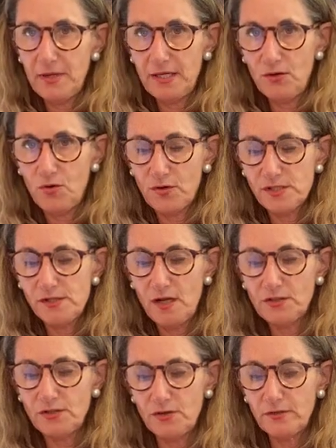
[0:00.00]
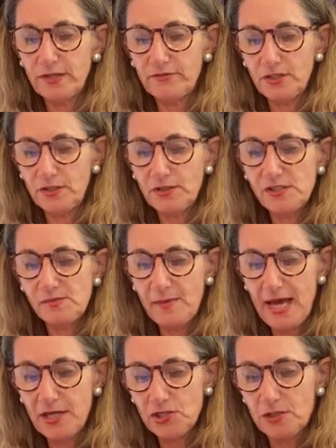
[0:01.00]
but horizontal and give it a good
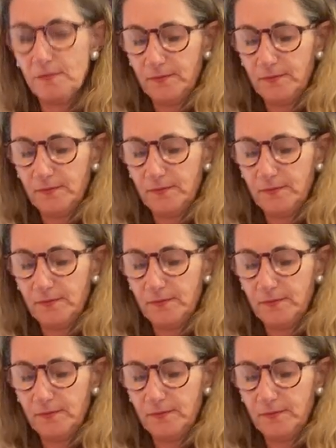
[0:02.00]
smash.